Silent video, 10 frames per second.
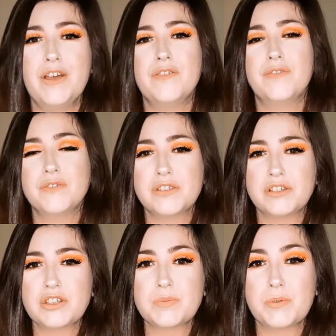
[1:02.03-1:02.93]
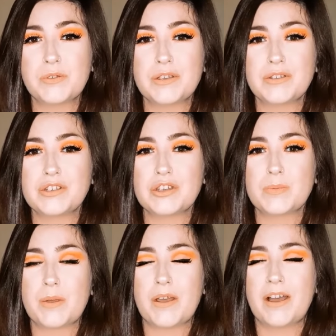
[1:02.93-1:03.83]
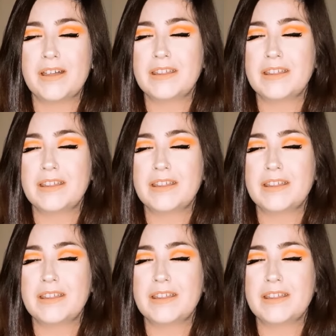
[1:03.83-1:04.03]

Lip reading: for such a small YouTuber. I